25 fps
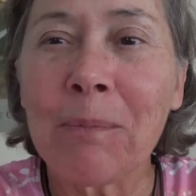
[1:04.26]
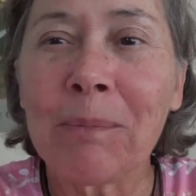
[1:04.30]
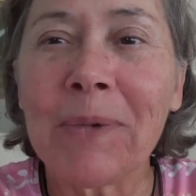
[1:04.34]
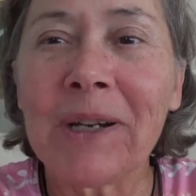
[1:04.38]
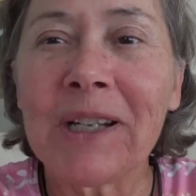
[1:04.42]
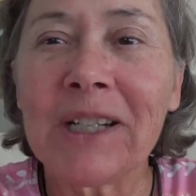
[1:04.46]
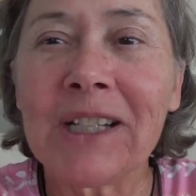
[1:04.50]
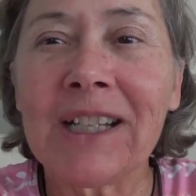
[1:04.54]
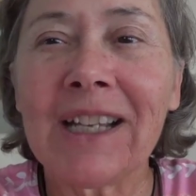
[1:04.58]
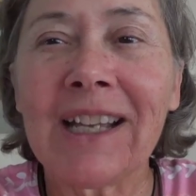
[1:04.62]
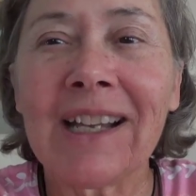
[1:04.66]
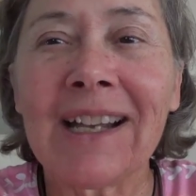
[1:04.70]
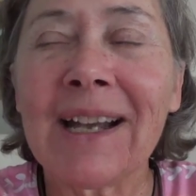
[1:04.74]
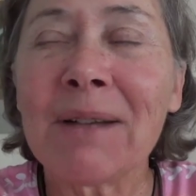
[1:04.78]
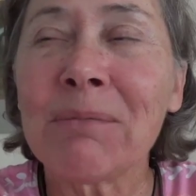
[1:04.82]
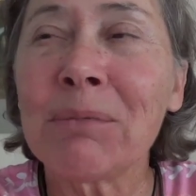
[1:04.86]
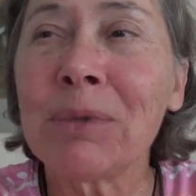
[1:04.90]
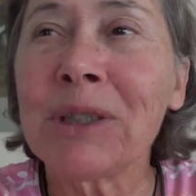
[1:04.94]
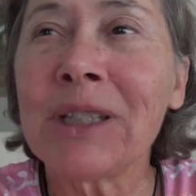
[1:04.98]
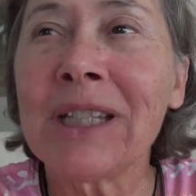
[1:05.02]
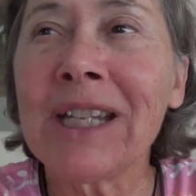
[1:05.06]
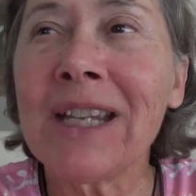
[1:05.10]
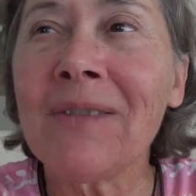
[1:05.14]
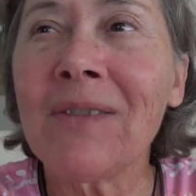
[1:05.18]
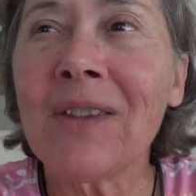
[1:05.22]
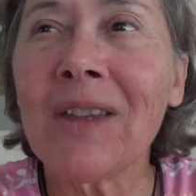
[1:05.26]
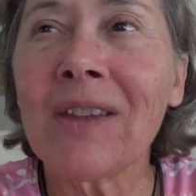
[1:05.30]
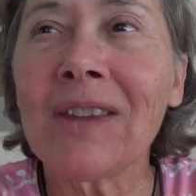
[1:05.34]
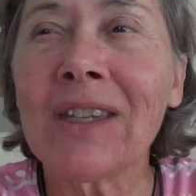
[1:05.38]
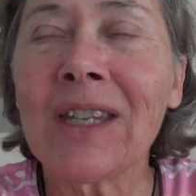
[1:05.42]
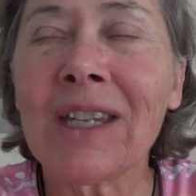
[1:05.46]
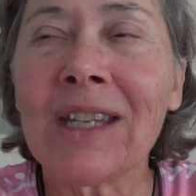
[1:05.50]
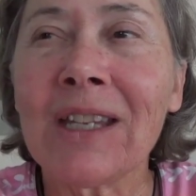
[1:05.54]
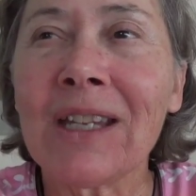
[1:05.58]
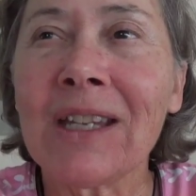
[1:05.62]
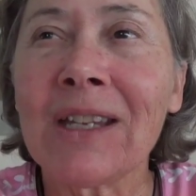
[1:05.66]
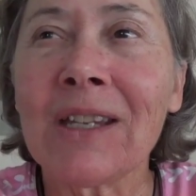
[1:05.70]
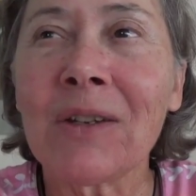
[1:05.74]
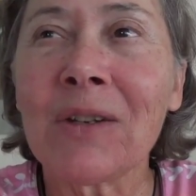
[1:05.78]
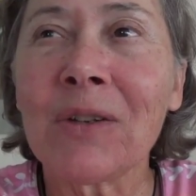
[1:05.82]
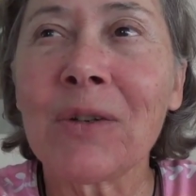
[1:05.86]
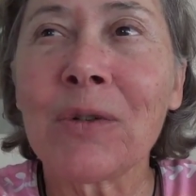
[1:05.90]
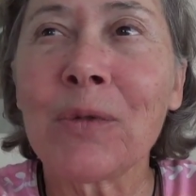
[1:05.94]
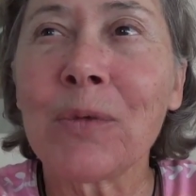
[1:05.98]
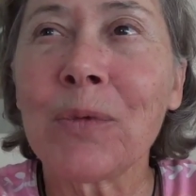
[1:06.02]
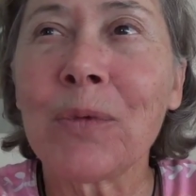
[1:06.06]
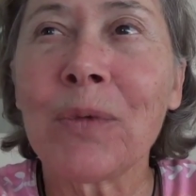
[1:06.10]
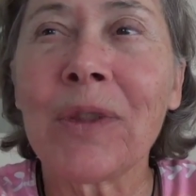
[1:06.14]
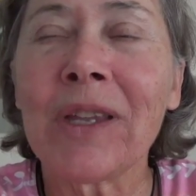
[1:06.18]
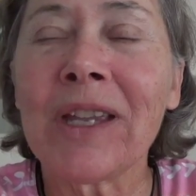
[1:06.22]
But I believe that
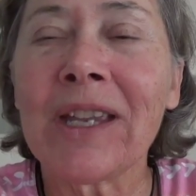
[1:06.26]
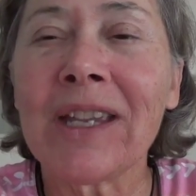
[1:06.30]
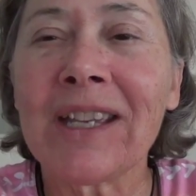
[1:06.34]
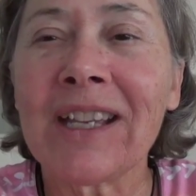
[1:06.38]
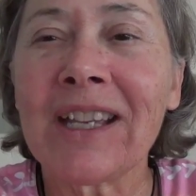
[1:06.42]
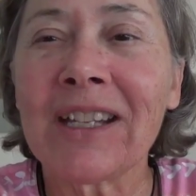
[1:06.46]
the